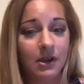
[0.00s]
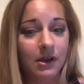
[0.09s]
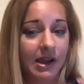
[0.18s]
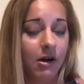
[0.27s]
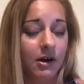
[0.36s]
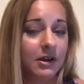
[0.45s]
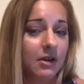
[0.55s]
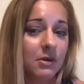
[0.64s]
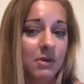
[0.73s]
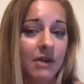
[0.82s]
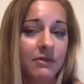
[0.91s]
the cardio
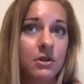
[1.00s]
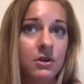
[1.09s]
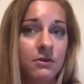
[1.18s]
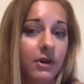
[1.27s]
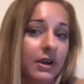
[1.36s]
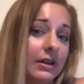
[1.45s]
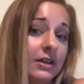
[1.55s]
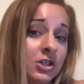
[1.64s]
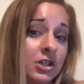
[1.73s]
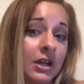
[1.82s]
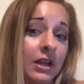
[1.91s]
that we have to do for
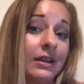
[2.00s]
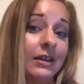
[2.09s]
conditioning.